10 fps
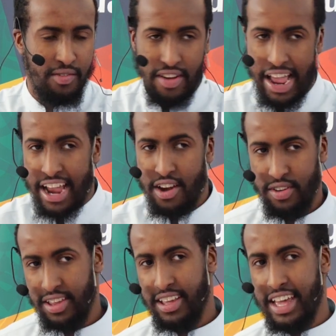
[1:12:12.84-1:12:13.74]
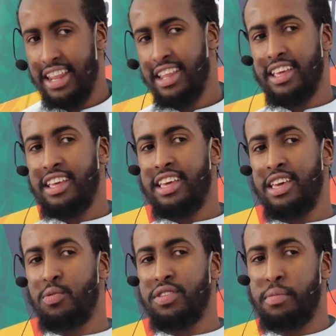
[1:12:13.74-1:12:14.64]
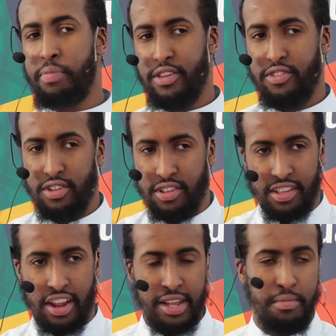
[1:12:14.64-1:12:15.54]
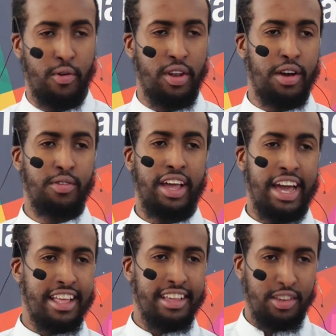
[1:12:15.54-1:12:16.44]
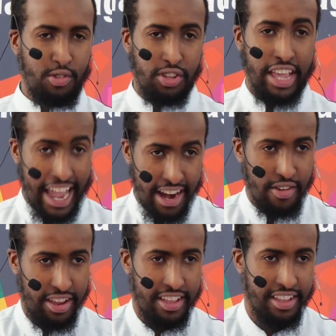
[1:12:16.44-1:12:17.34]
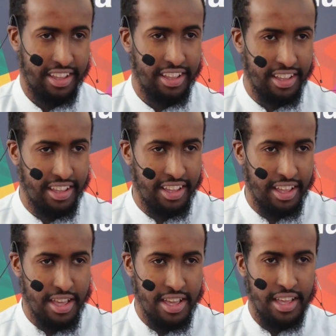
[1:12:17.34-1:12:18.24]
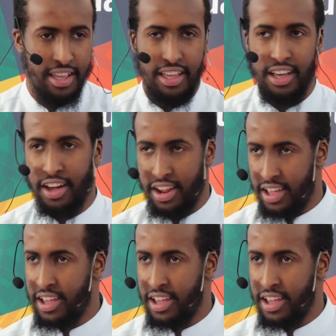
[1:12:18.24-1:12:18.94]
very angry, and he was a person, rahimahullah ta'ala, he used to get angry. He